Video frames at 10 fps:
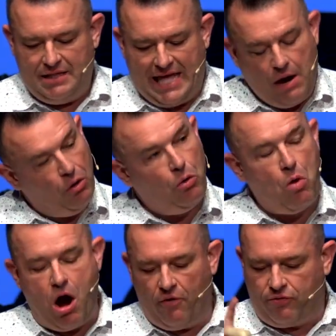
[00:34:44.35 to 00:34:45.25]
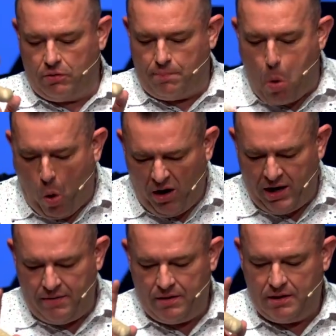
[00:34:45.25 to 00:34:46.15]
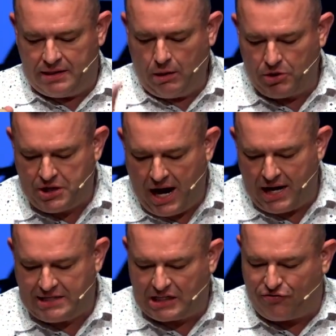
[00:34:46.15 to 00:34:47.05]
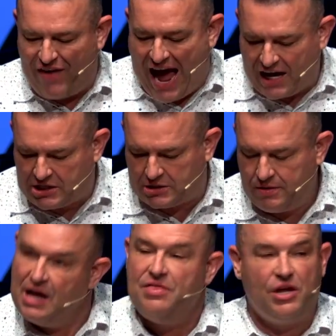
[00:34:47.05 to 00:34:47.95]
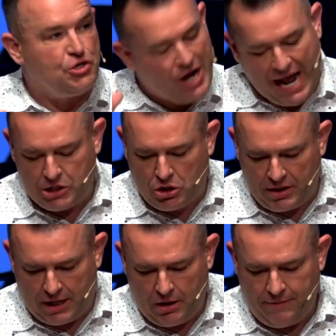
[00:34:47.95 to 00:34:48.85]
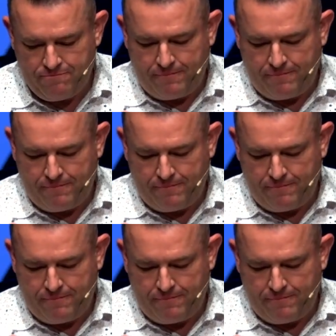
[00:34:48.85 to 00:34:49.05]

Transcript: They weren't wrong for reporting that there were giants. That's facts. The giants are there.